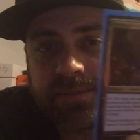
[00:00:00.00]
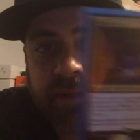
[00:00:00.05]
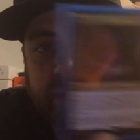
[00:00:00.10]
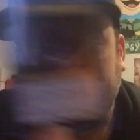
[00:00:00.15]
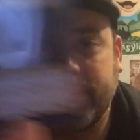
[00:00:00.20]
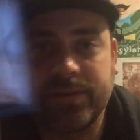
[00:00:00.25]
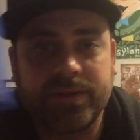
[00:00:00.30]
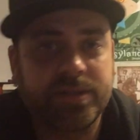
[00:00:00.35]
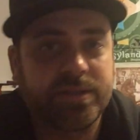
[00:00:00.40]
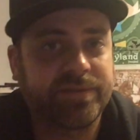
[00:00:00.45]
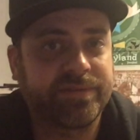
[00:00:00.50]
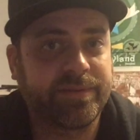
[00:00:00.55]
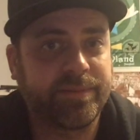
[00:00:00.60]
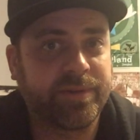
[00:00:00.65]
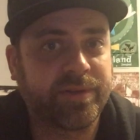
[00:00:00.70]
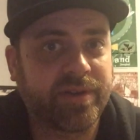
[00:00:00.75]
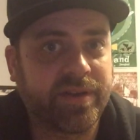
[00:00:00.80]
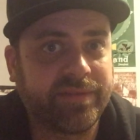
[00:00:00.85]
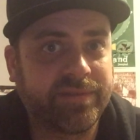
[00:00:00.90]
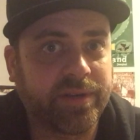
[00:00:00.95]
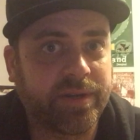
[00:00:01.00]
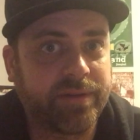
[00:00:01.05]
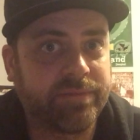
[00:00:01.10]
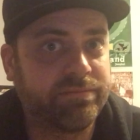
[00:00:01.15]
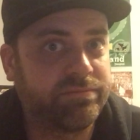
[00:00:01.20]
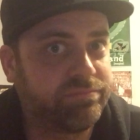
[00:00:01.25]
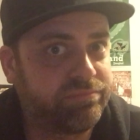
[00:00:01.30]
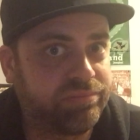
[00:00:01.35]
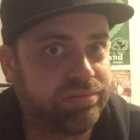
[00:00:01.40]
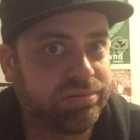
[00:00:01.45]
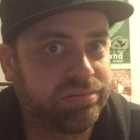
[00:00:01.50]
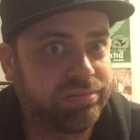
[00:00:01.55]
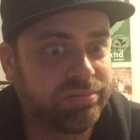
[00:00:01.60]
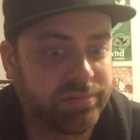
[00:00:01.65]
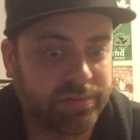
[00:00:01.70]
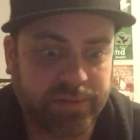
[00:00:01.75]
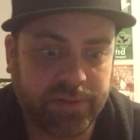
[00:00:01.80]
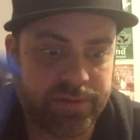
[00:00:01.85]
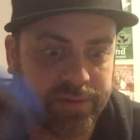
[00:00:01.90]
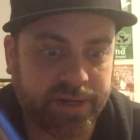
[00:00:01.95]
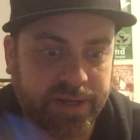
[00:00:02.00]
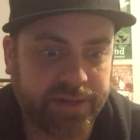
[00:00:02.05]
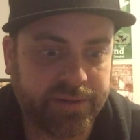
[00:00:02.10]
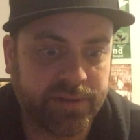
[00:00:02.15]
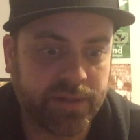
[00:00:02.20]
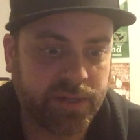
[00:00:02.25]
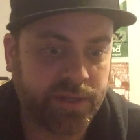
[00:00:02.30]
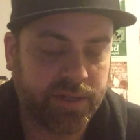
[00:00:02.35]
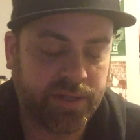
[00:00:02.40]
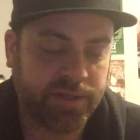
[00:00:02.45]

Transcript: to play a creature from your graveyard. Great.